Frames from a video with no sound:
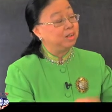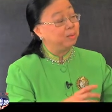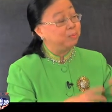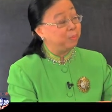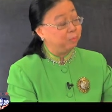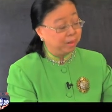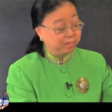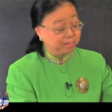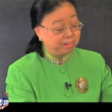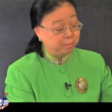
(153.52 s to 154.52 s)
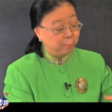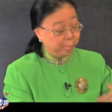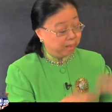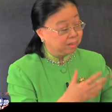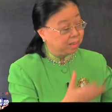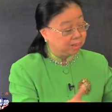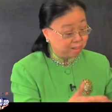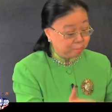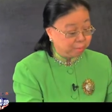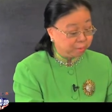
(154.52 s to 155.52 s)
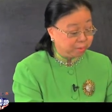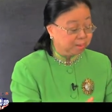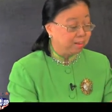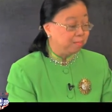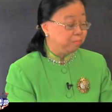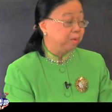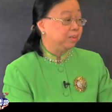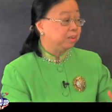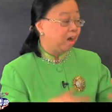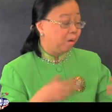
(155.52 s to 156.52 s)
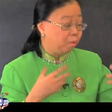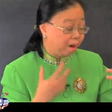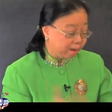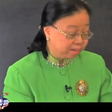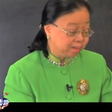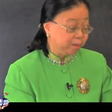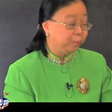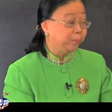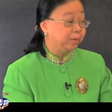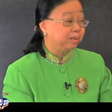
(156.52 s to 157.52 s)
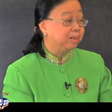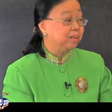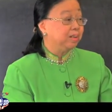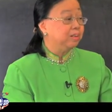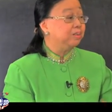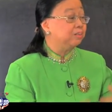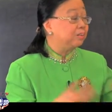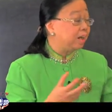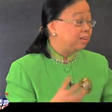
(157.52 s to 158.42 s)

of the parents, and the example of the grandparents, how hard they work, I